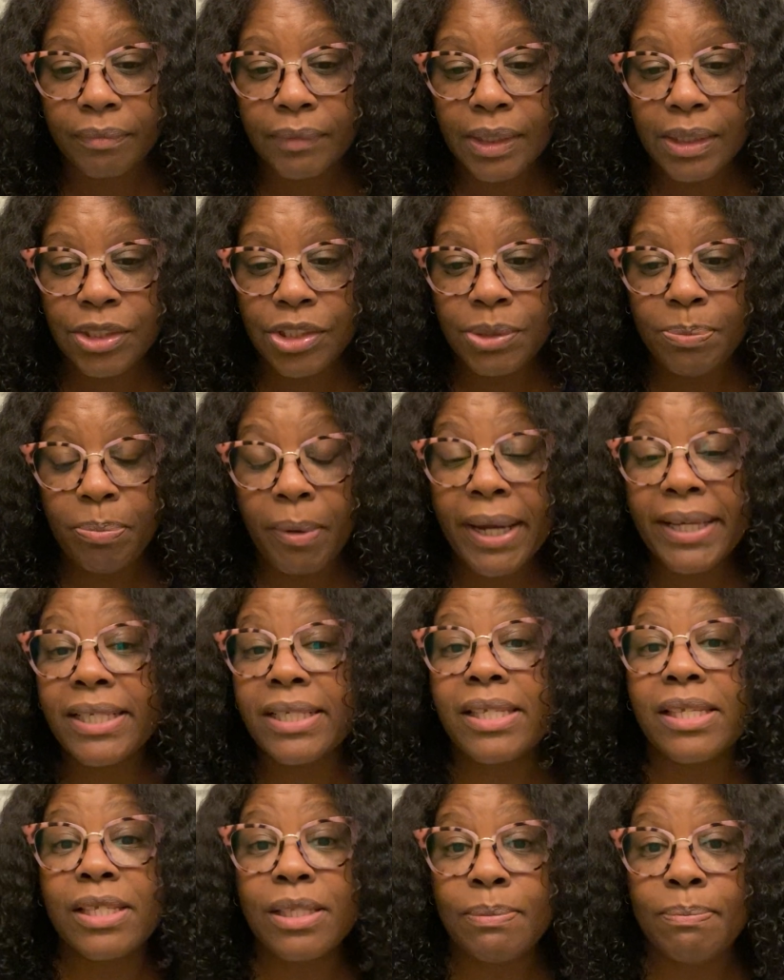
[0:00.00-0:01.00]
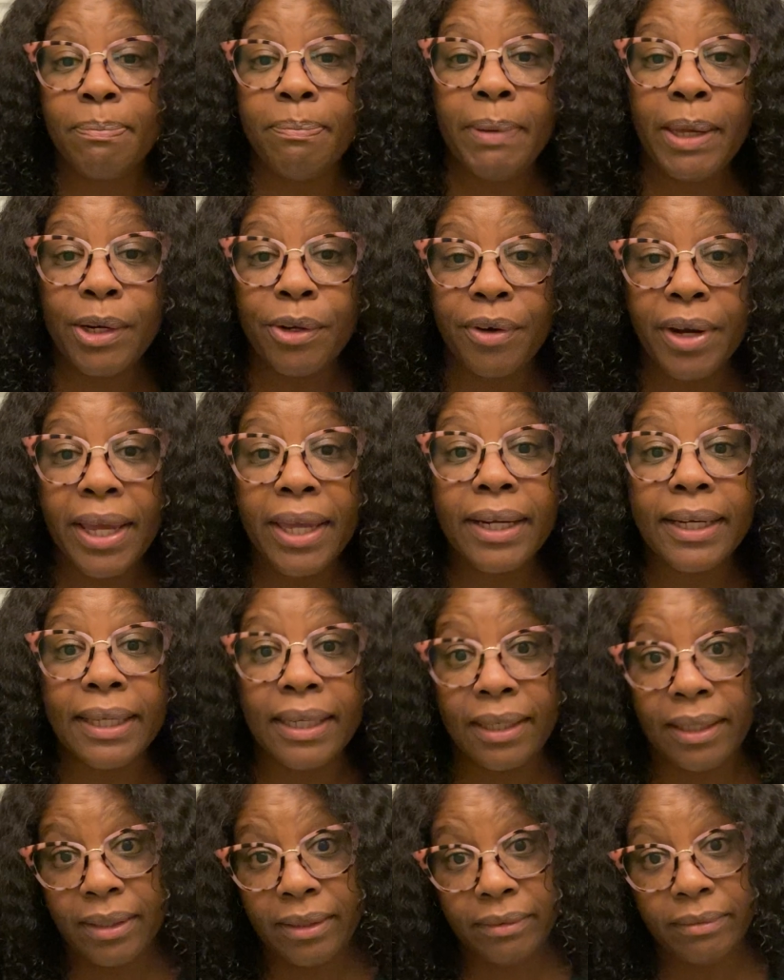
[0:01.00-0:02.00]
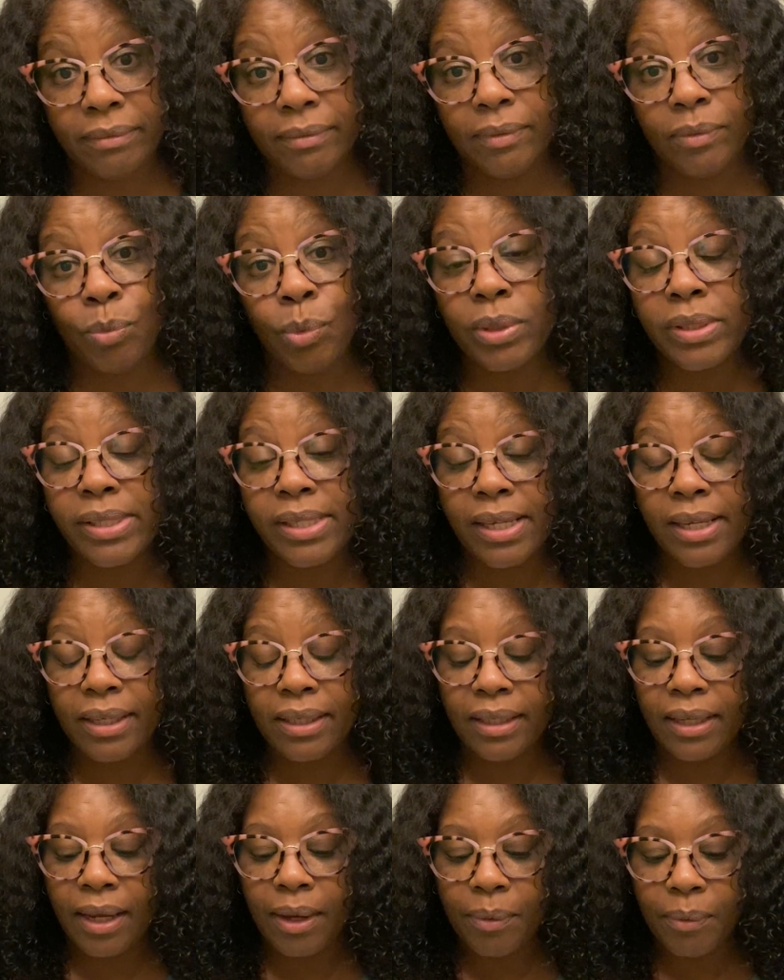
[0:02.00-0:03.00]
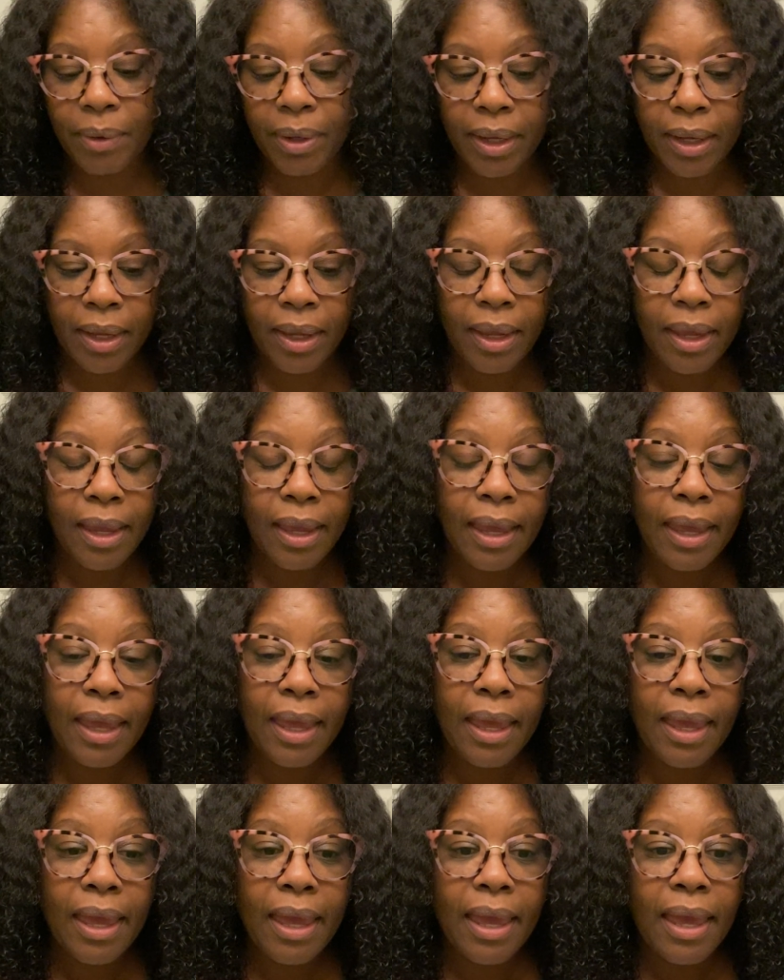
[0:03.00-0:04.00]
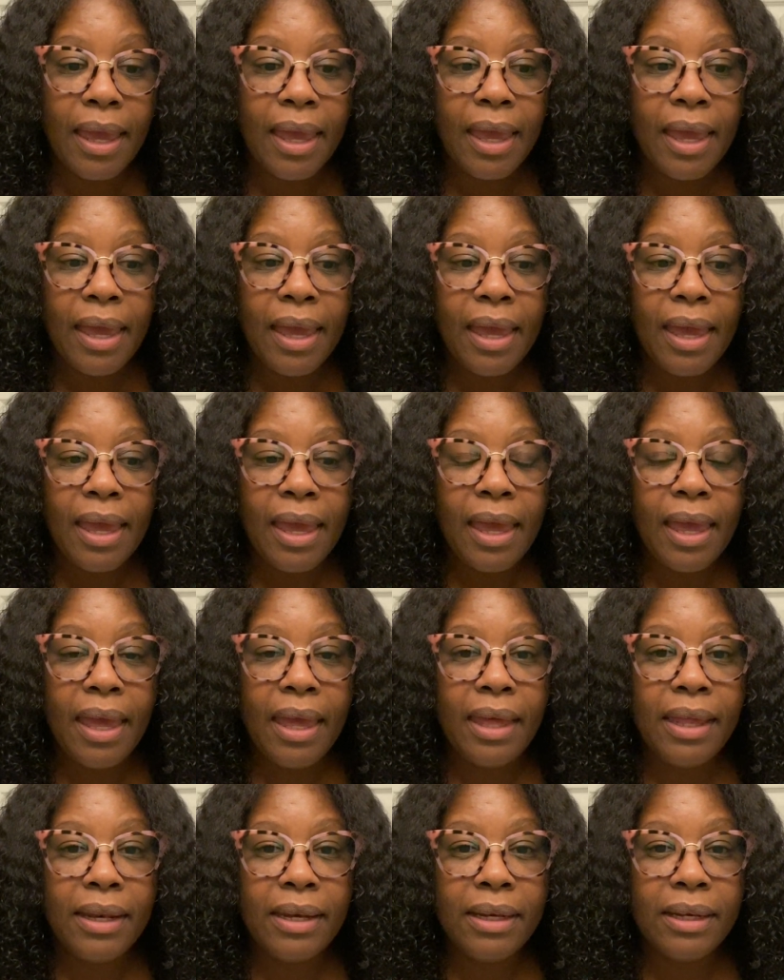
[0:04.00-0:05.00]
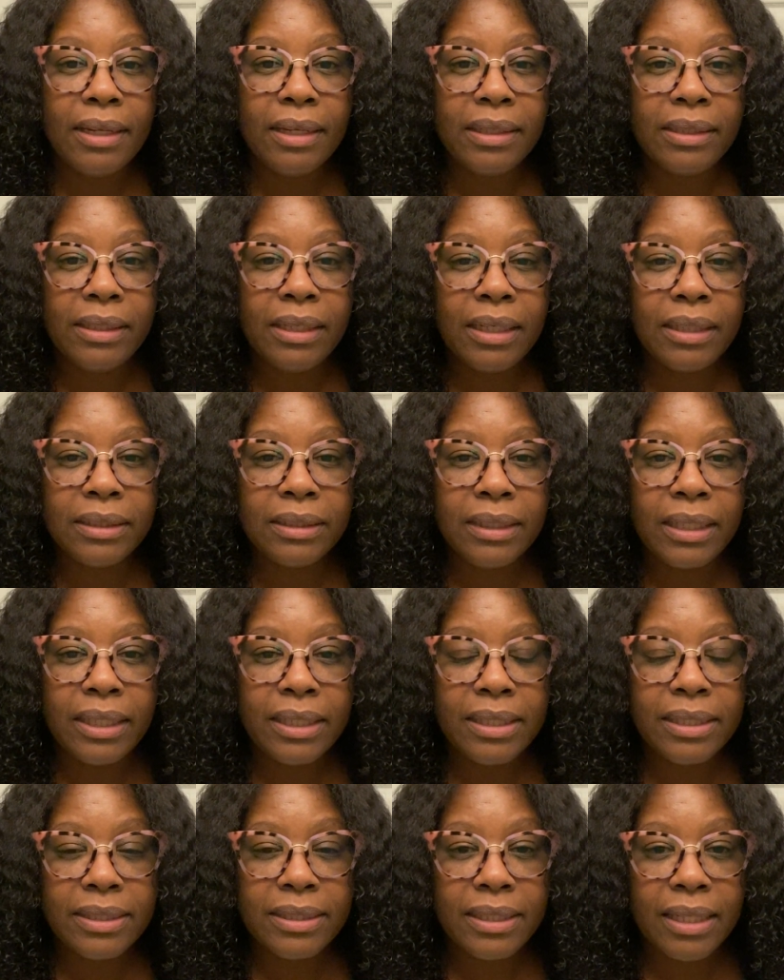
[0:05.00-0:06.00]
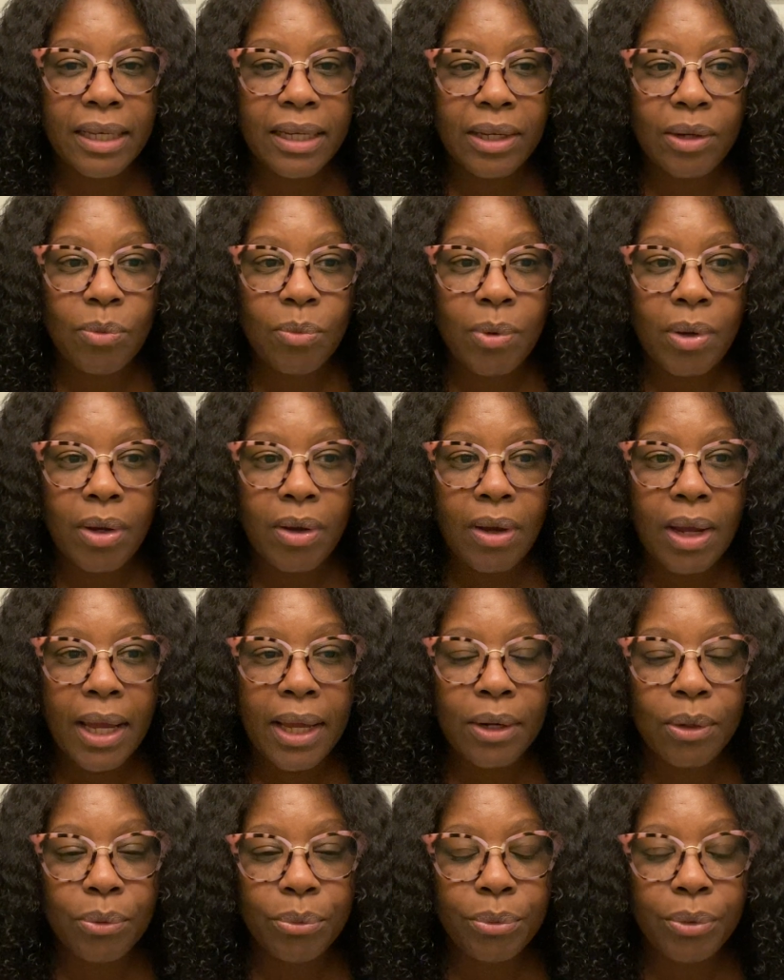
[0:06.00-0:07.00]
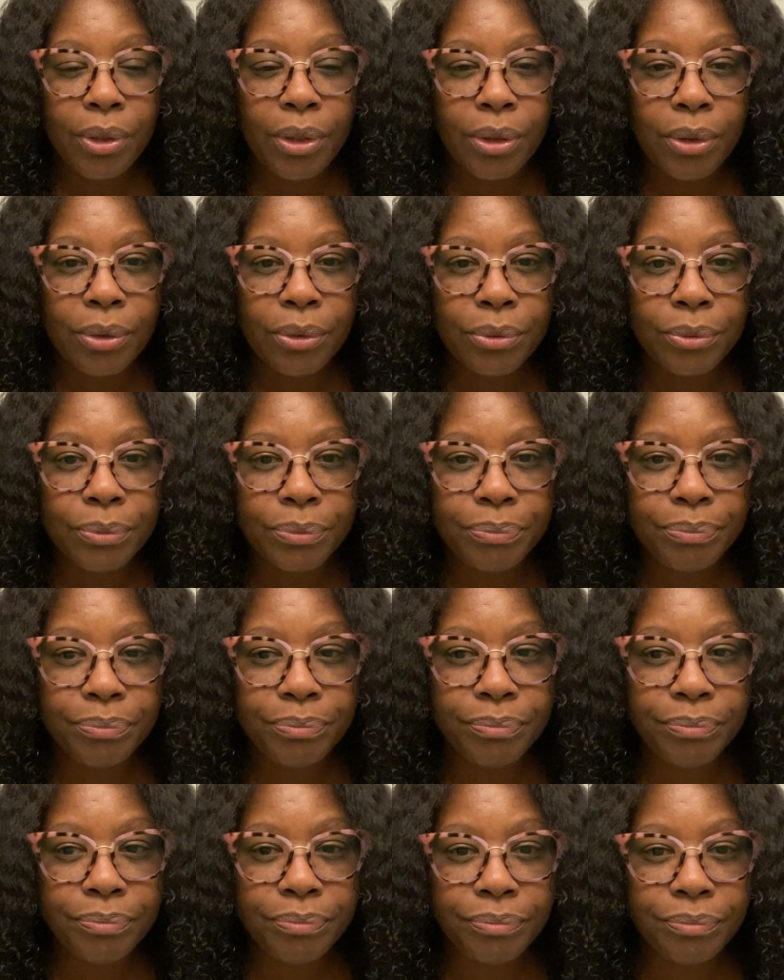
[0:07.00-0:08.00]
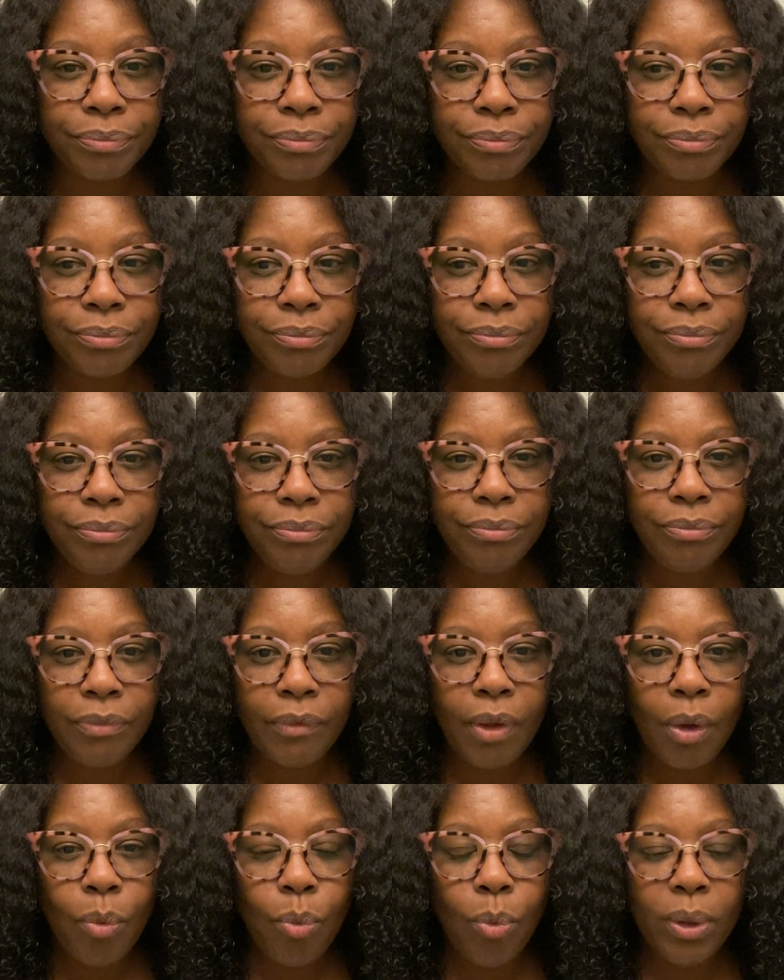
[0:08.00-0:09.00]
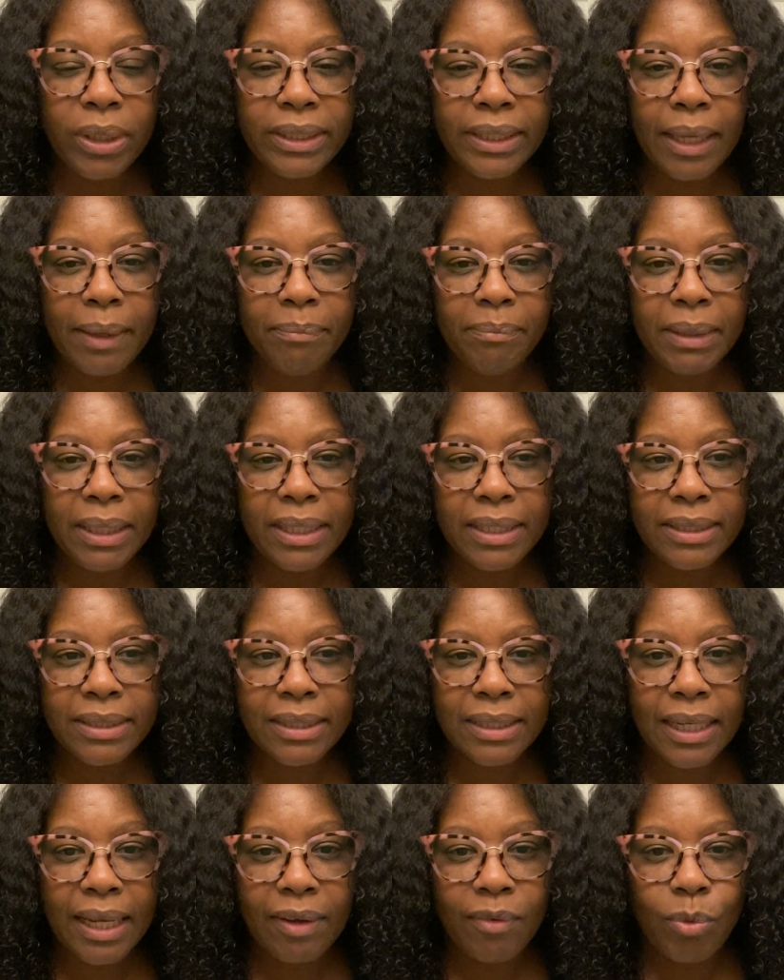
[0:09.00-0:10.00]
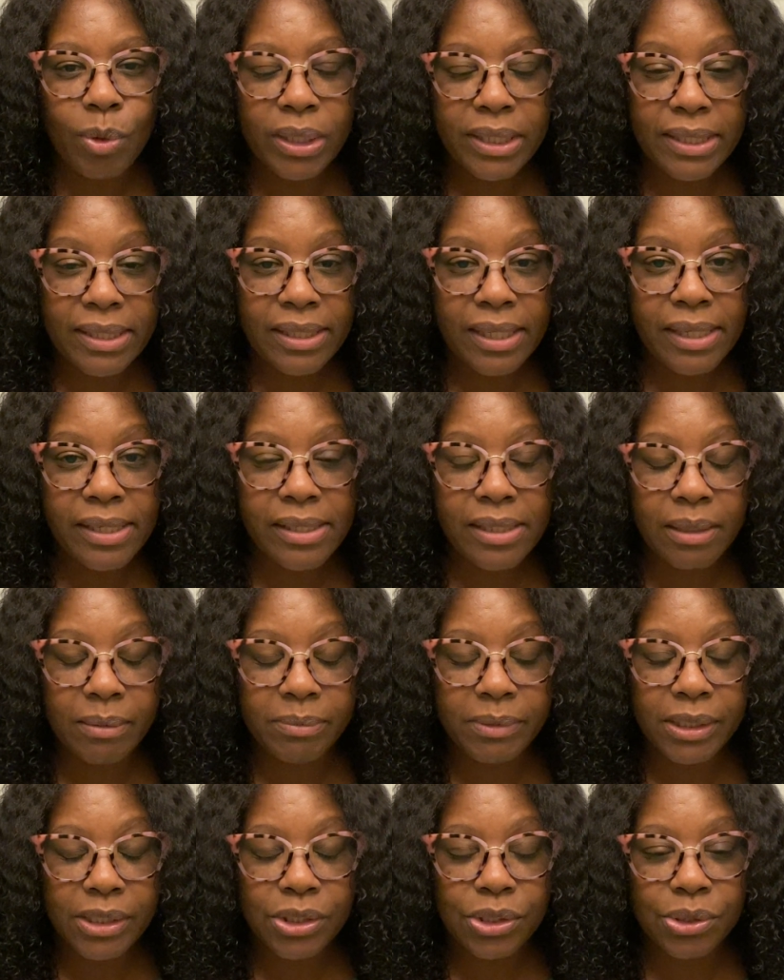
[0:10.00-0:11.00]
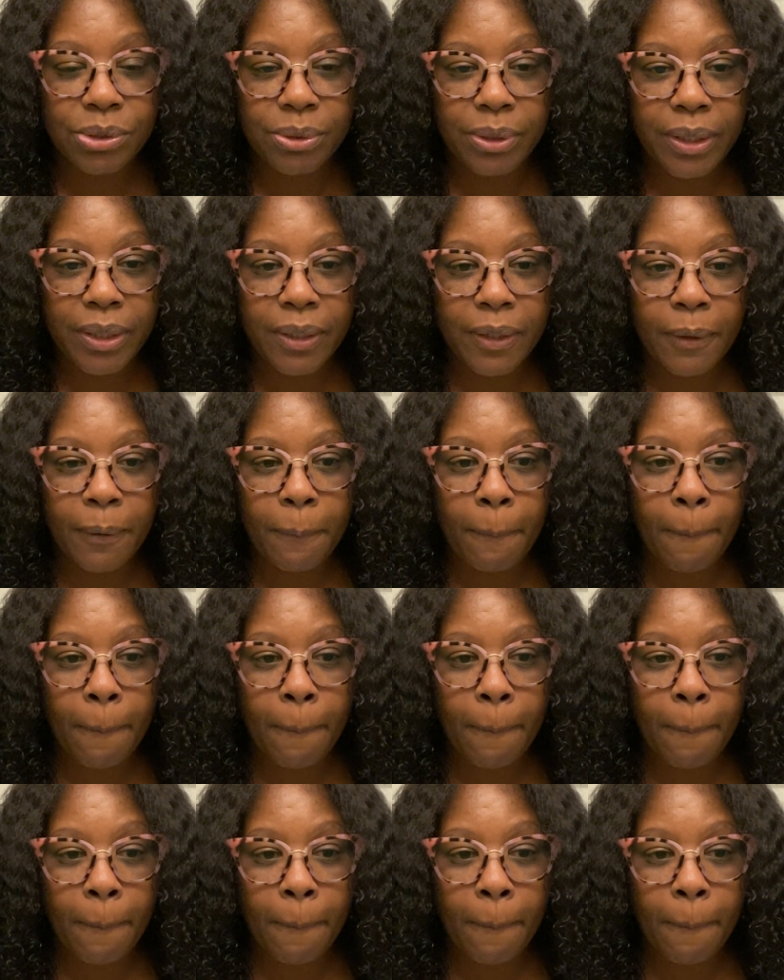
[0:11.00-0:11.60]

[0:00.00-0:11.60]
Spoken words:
she practices better etiquette, we'll say it that way. And the young lady's like, well, I don't know what that means, and I want to say something to her.